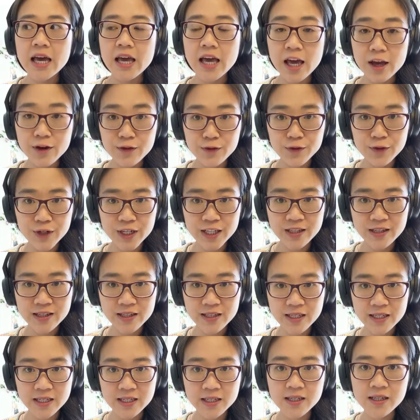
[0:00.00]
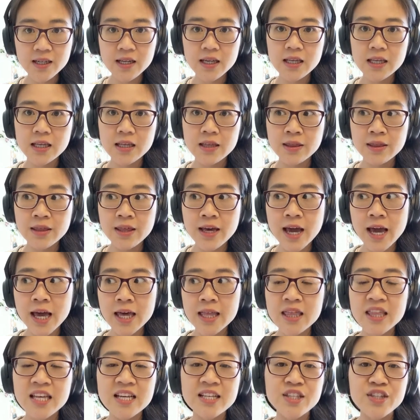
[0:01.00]
everything that
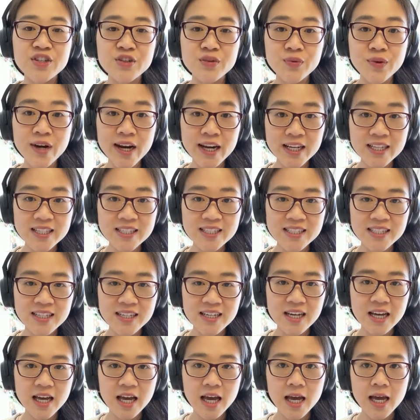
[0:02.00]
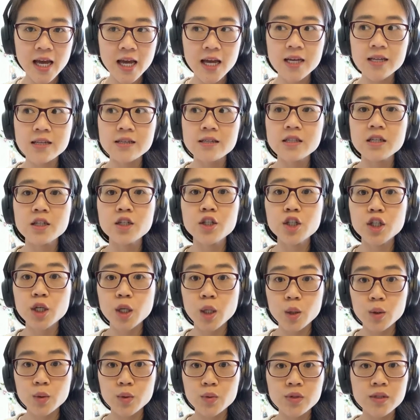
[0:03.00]
the director has
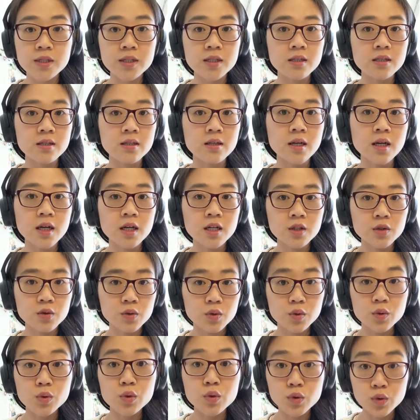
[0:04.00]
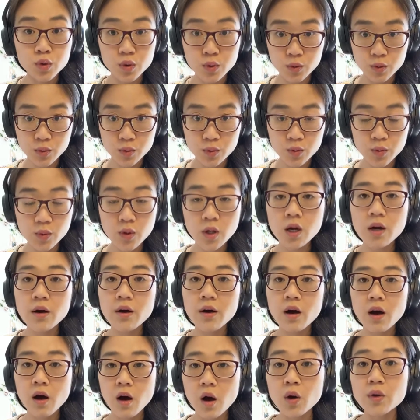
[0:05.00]
chosen to do
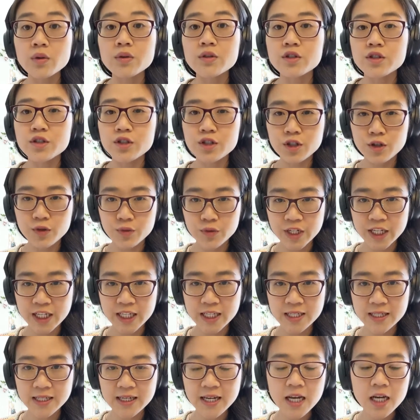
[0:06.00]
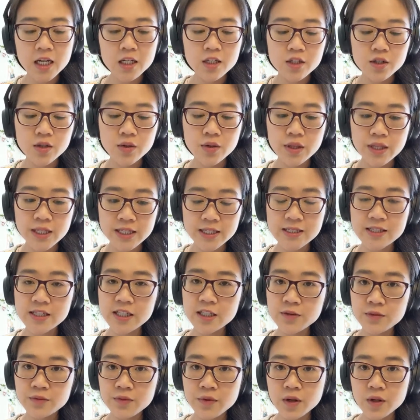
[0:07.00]
on screen. So this
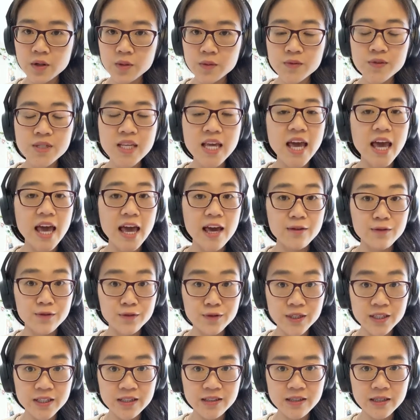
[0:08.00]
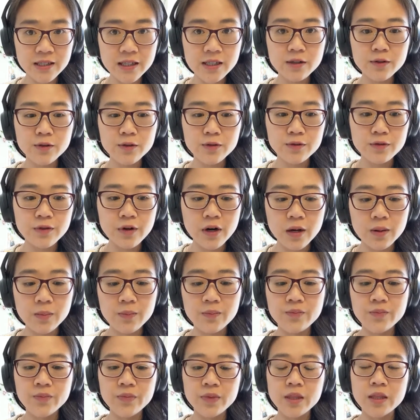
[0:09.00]
involves everything
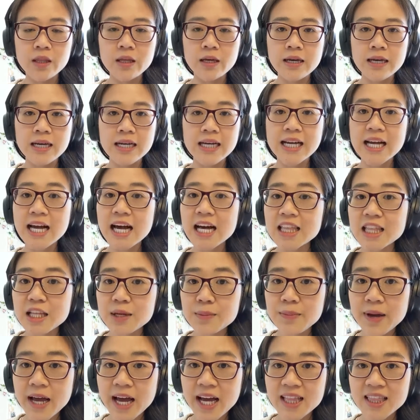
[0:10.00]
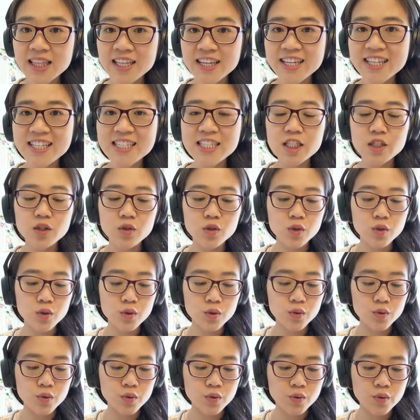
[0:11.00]
from the color palette
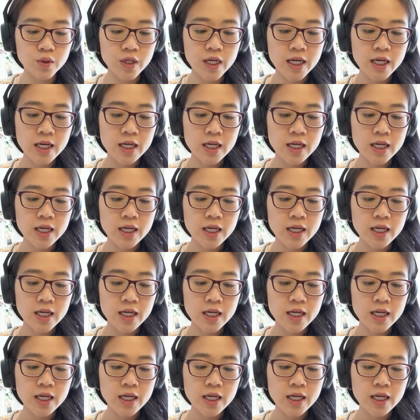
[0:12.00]
to